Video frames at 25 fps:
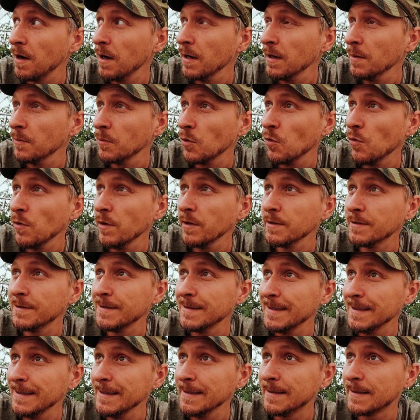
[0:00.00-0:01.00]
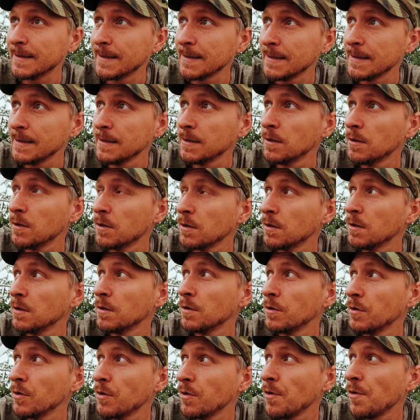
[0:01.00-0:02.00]
I am going to eat
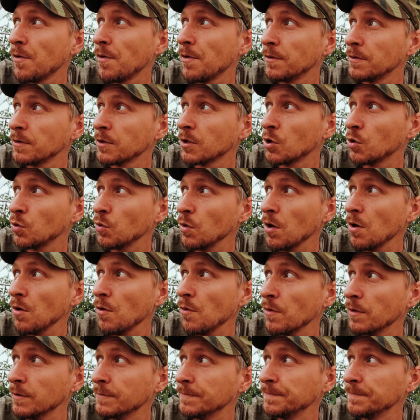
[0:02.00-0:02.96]
crow.